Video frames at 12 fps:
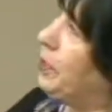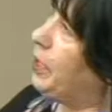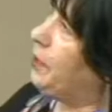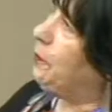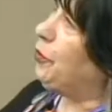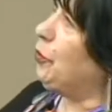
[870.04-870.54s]

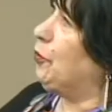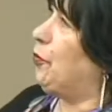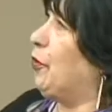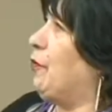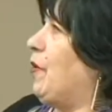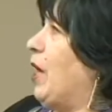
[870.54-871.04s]
came to you for
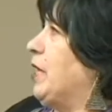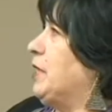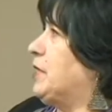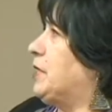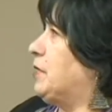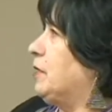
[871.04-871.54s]

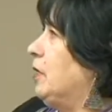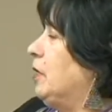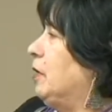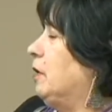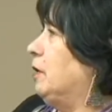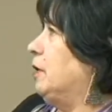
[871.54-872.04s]
advice,
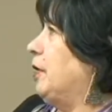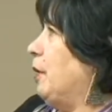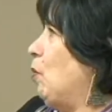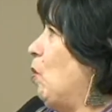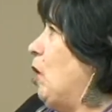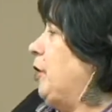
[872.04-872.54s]
right. they
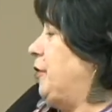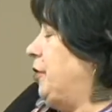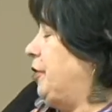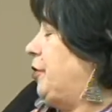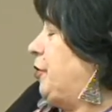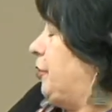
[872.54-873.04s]

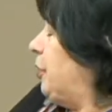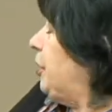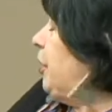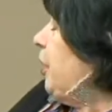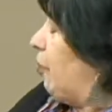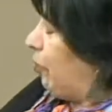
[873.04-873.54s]
wanted,
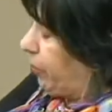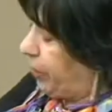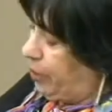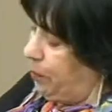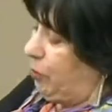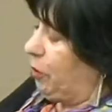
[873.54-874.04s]
they were a
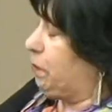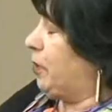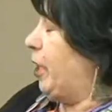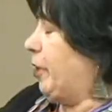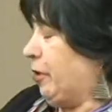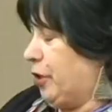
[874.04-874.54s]
keyboard
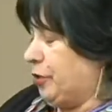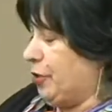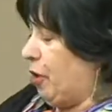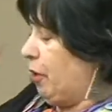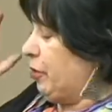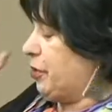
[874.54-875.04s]
player,
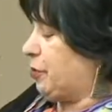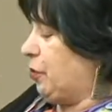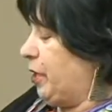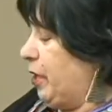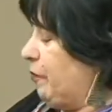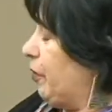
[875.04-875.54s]
guitarist,
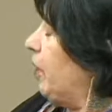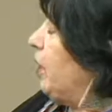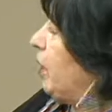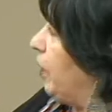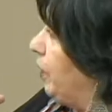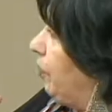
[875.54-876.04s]
whatever,
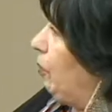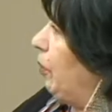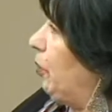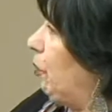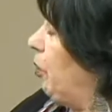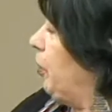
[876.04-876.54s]
and they
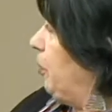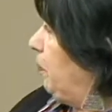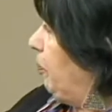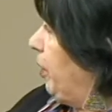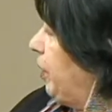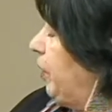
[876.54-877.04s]
really wanted to
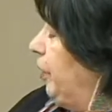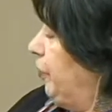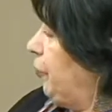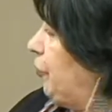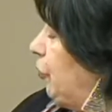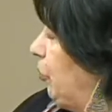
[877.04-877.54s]
break
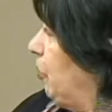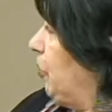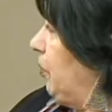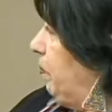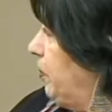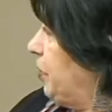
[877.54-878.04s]
into
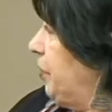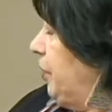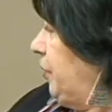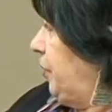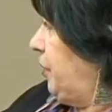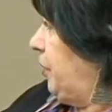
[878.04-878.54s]
the
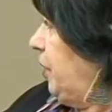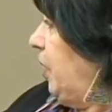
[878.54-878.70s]
business